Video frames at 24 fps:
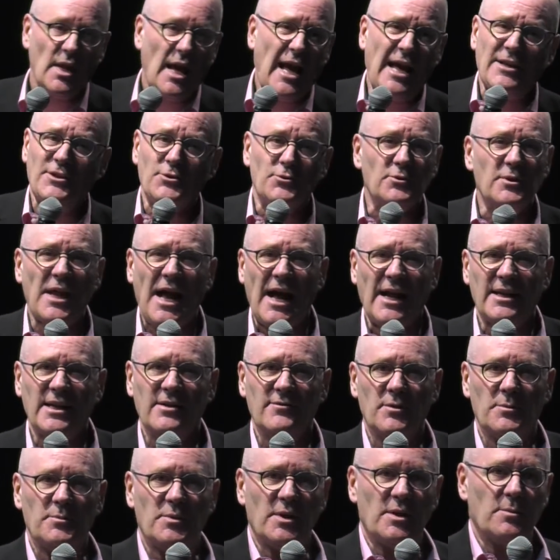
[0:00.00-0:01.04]
I do not
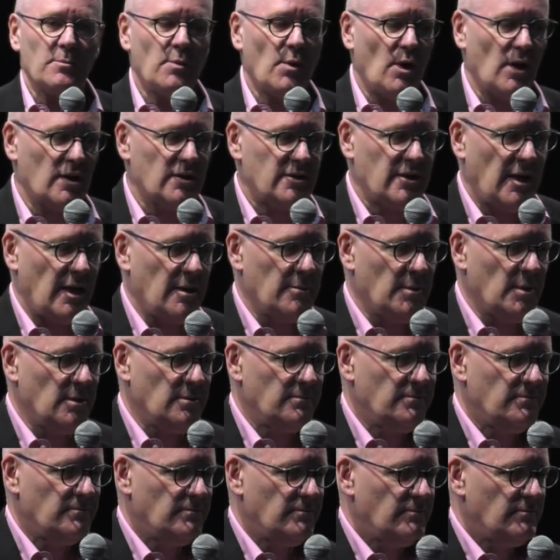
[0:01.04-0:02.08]
have a ping pong
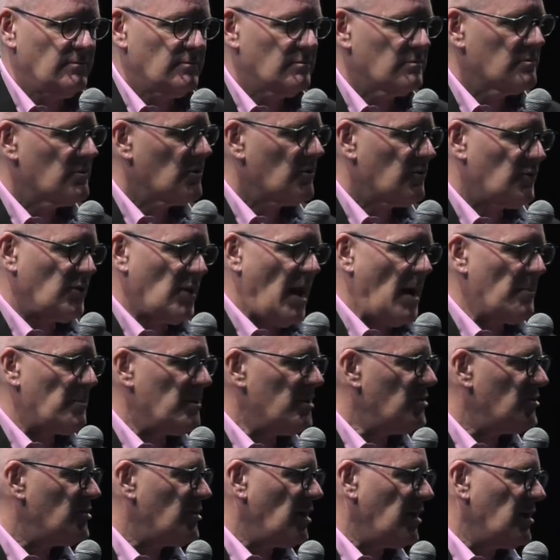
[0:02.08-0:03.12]
table,
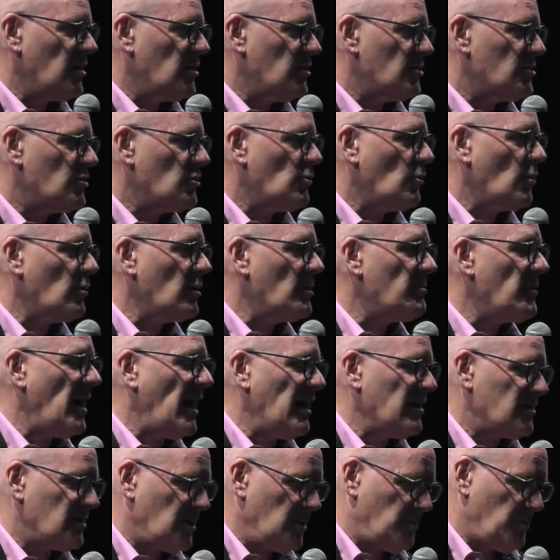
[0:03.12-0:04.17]
floppy chairs, or a
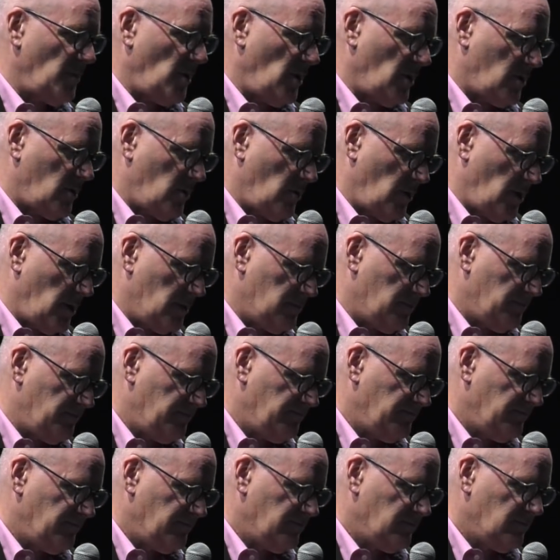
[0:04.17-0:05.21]
basketball court.
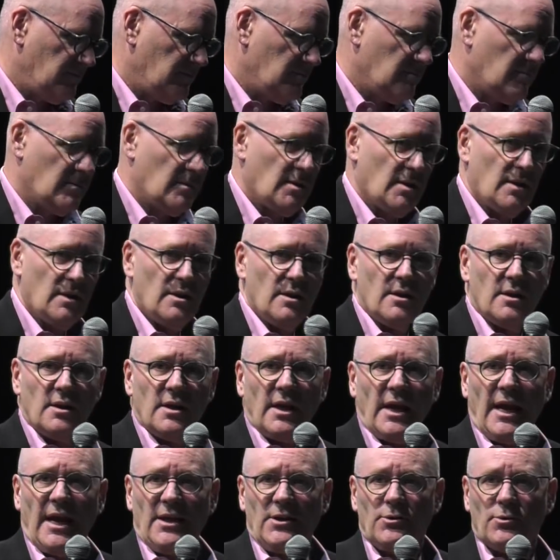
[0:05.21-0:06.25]

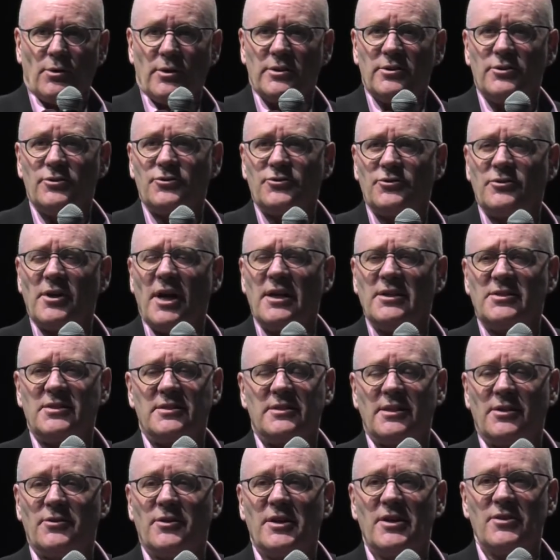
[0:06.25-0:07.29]
At Northern
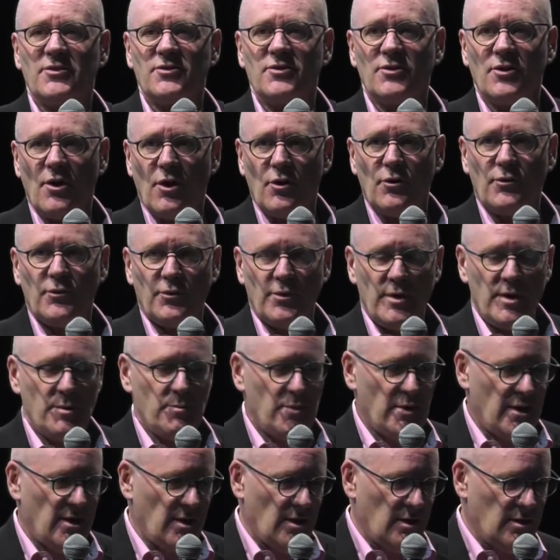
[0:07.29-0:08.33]
Trust, there is no free
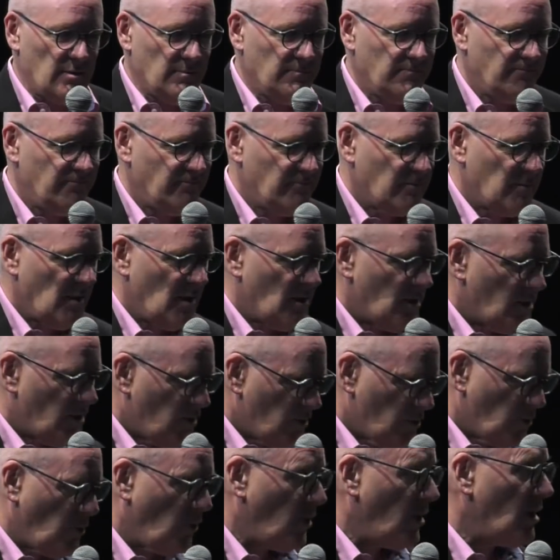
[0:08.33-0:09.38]
beer,
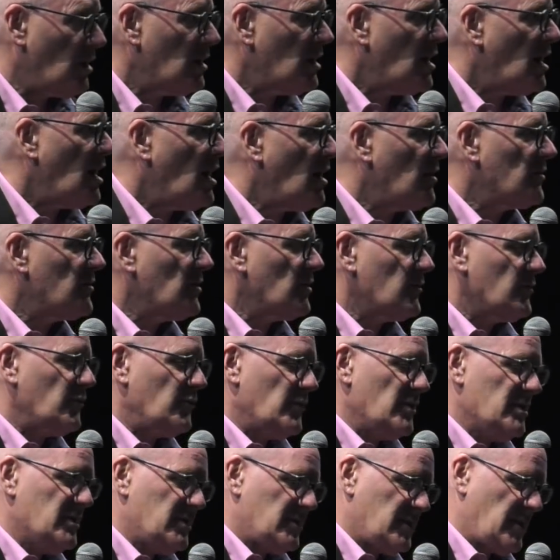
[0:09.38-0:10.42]
nor are there
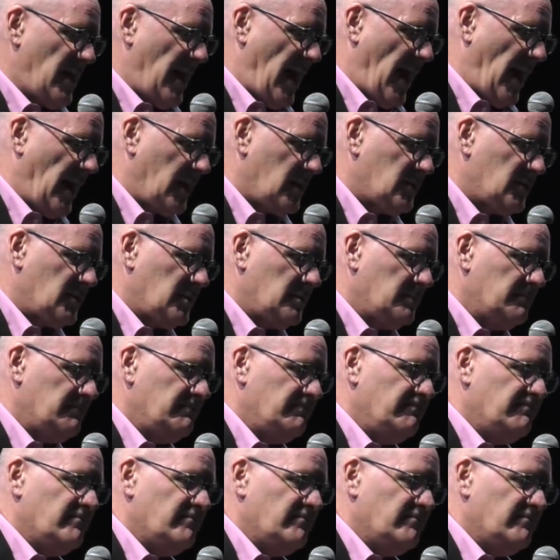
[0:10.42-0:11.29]
free snacks.